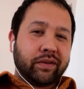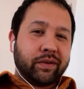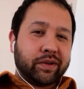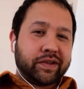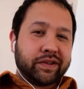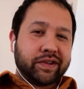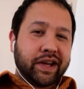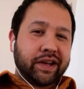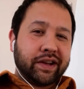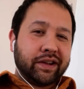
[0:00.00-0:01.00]
Thoughts on
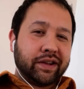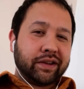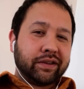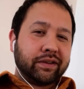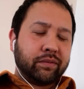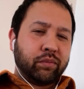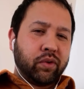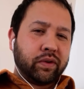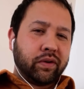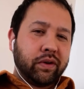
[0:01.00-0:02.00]
psychedelic
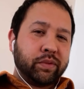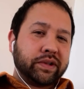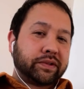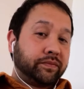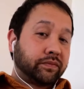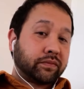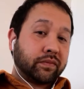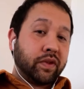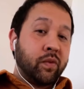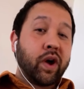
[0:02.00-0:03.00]
porn crumpets?
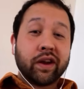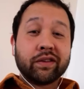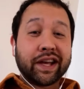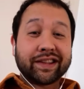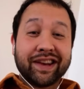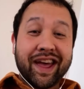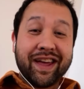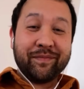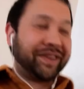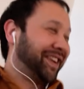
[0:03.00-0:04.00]
Well, I don't like the
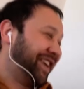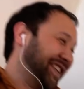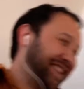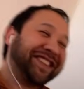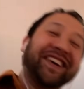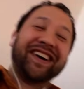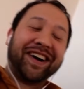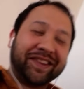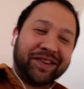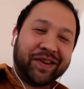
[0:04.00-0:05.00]
name. No, I
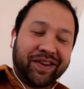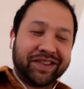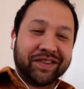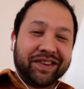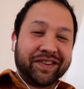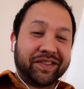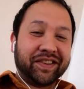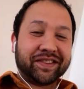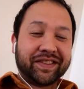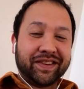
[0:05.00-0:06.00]
don't know. I
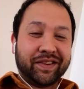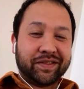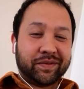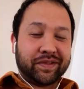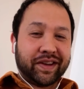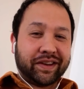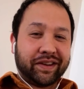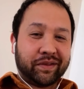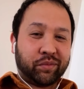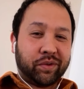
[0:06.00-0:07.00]
don't actually know
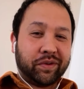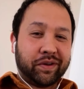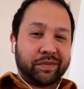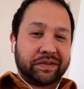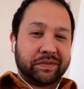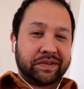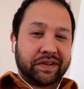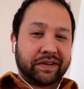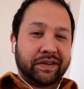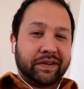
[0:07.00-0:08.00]
psychedelic porn crumpets
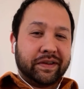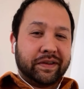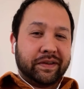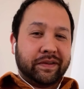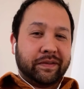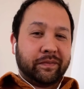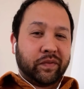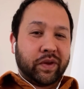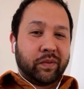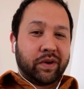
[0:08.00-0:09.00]
music.
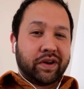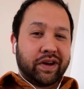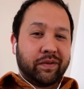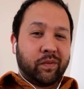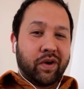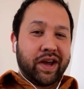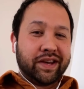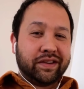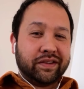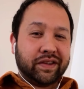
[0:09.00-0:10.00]
What kind of
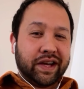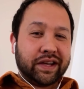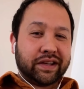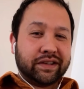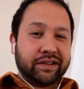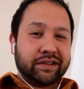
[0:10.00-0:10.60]
wine do you like?